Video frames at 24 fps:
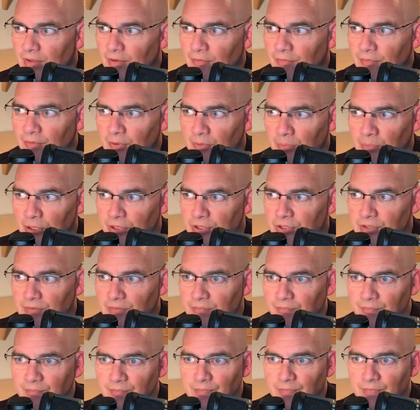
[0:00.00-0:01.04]
for a bunch of,
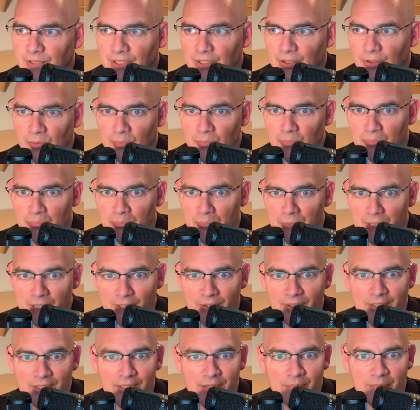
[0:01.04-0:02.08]
you know,
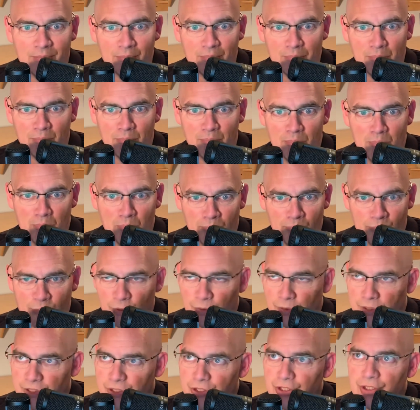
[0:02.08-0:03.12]
married
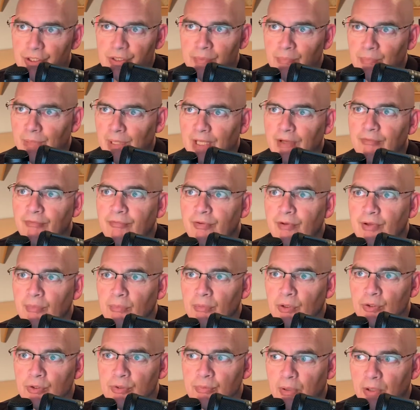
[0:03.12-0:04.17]
Christian men, for the
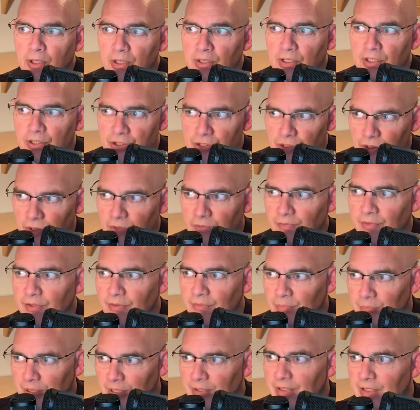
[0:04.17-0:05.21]
most part,
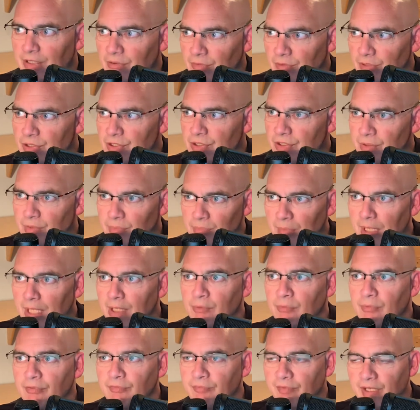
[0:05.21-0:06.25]
conservative married Christian
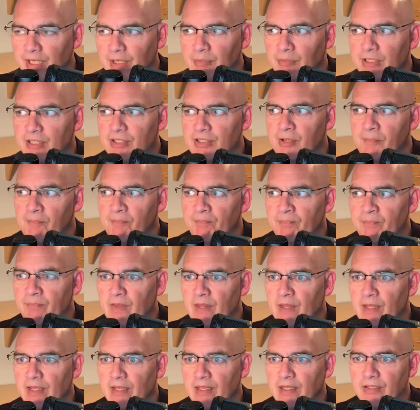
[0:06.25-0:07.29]
men with families.
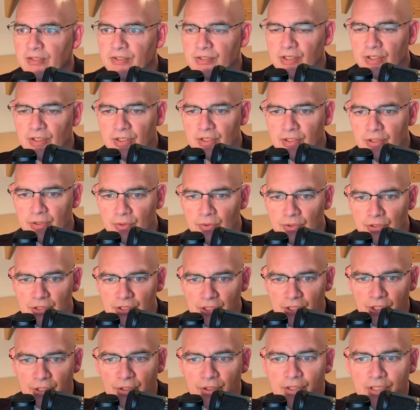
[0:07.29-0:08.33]
And they started doing
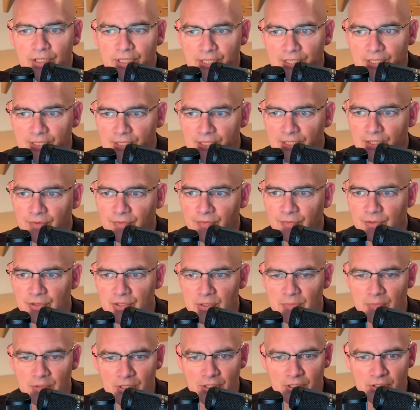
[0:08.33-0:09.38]
security details for
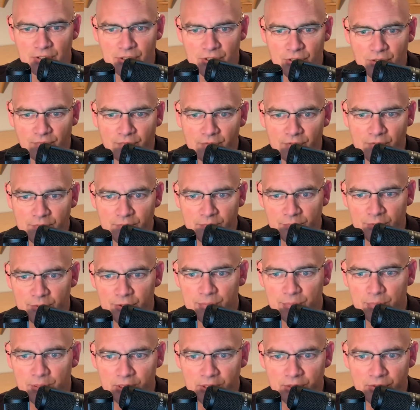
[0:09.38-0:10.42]
some of the conservative
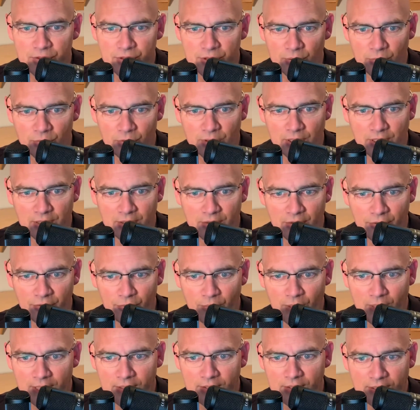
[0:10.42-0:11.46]
speakers that were getting
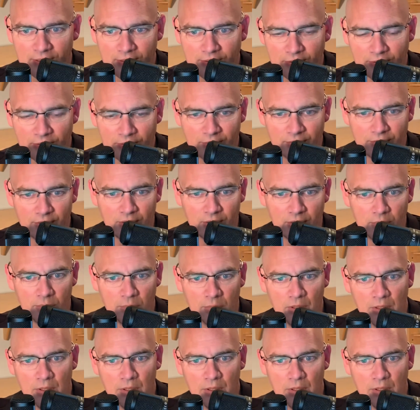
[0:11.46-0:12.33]
threatened at their